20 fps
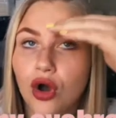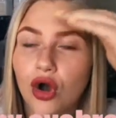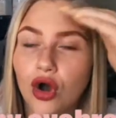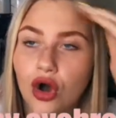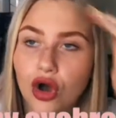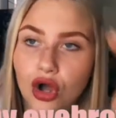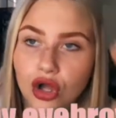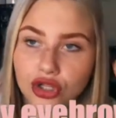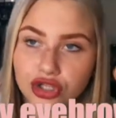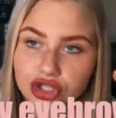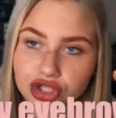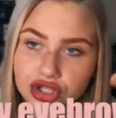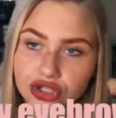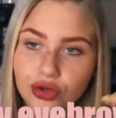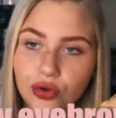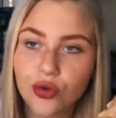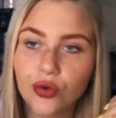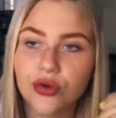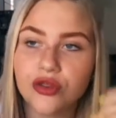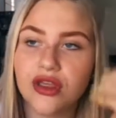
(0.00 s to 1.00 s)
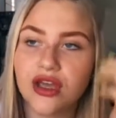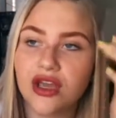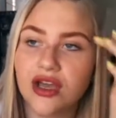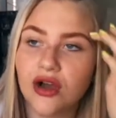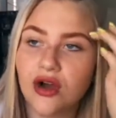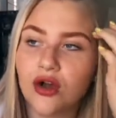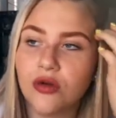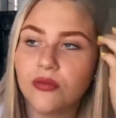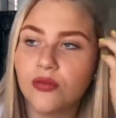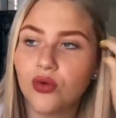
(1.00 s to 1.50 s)
arched, or they
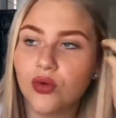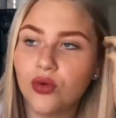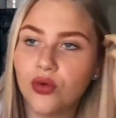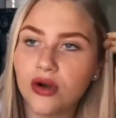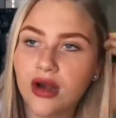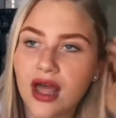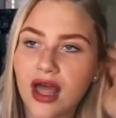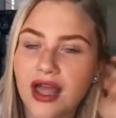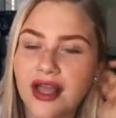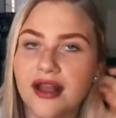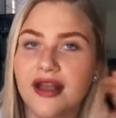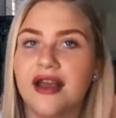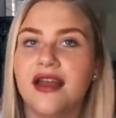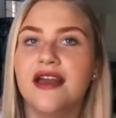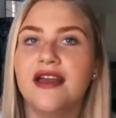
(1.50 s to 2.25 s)
are more like